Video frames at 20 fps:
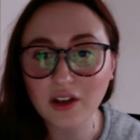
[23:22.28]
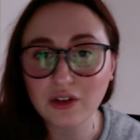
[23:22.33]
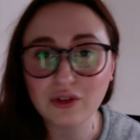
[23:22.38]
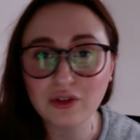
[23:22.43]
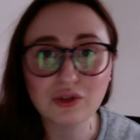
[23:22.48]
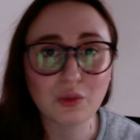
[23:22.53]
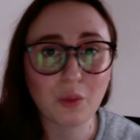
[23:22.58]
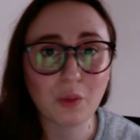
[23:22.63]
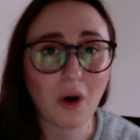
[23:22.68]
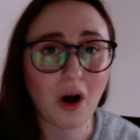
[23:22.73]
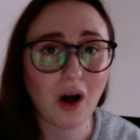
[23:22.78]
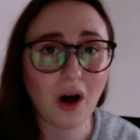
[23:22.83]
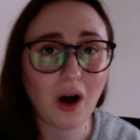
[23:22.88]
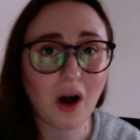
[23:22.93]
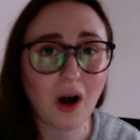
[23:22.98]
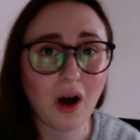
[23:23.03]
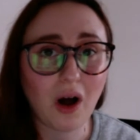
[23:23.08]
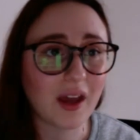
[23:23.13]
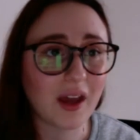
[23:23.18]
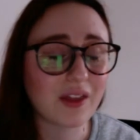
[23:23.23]
venues want
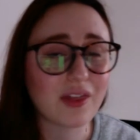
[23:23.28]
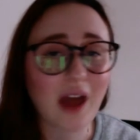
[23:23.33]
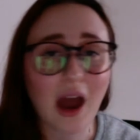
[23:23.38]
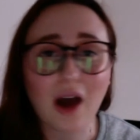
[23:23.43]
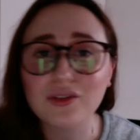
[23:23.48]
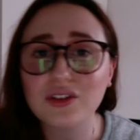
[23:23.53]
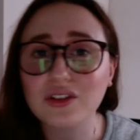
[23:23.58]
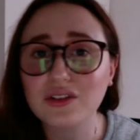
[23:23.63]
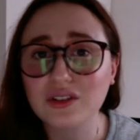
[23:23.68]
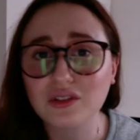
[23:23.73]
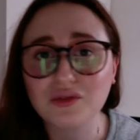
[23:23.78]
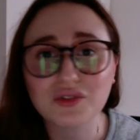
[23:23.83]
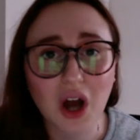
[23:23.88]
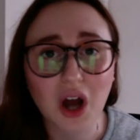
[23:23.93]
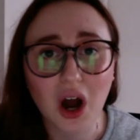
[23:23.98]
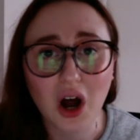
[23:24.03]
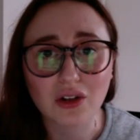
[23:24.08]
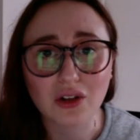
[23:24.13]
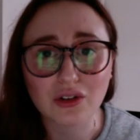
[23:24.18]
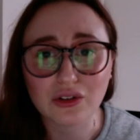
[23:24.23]
like thousands of
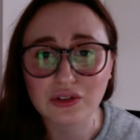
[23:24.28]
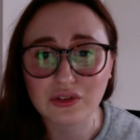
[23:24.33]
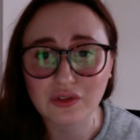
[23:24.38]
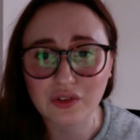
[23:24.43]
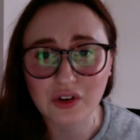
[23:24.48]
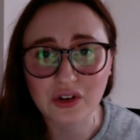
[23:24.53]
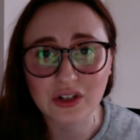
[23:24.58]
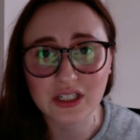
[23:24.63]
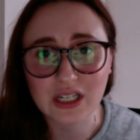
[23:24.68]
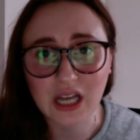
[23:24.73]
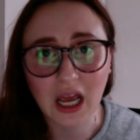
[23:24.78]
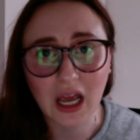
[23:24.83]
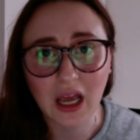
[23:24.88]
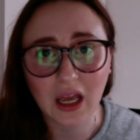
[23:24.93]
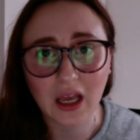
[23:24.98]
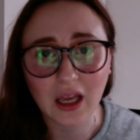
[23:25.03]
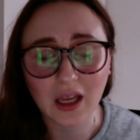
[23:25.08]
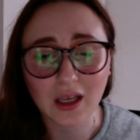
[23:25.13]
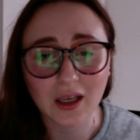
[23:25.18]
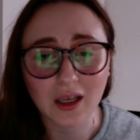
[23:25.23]
dollars for a
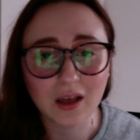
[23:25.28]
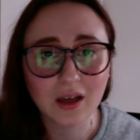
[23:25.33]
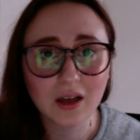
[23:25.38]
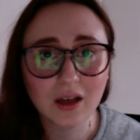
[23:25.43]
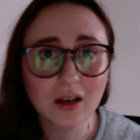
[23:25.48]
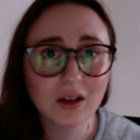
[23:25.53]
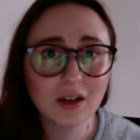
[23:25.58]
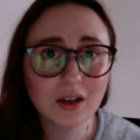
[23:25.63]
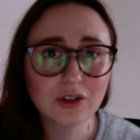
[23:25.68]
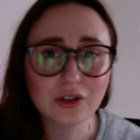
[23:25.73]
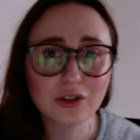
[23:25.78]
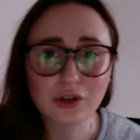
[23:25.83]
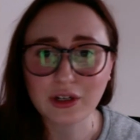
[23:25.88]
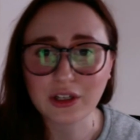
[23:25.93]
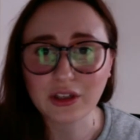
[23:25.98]
day during the